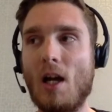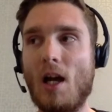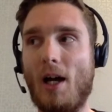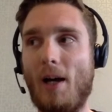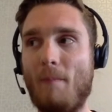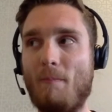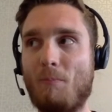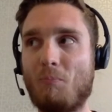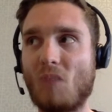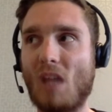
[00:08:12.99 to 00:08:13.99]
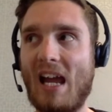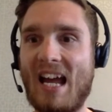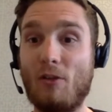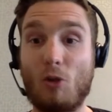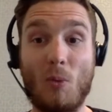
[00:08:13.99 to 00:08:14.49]
Um,
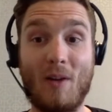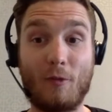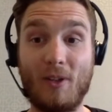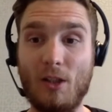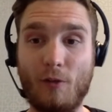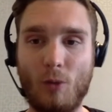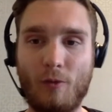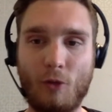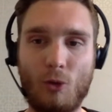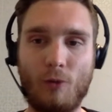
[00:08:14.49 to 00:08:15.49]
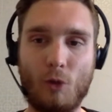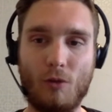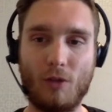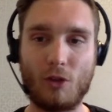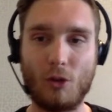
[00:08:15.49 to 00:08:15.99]
and so I went for an interview through, through a
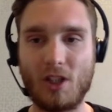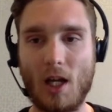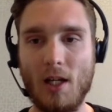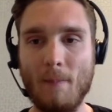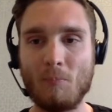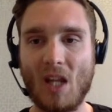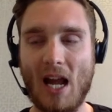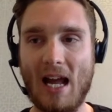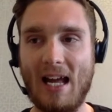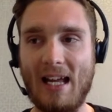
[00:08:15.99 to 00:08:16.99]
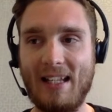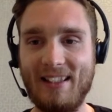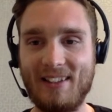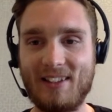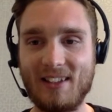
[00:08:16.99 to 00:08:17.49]
recruiter and